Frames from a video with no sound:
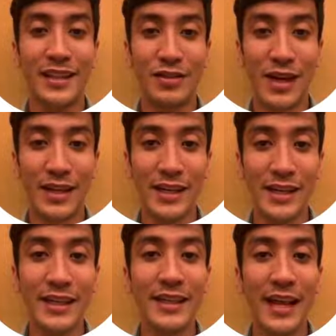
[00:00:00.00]

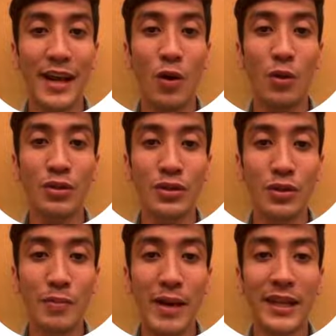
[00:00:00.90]
Training can
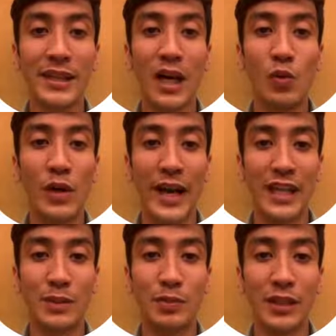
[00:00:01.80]
also make their work
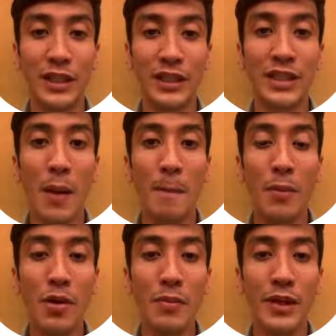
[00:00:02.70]
experience
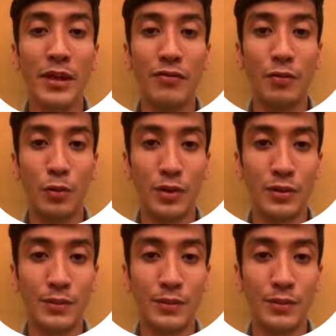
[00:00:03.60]
more meaningful.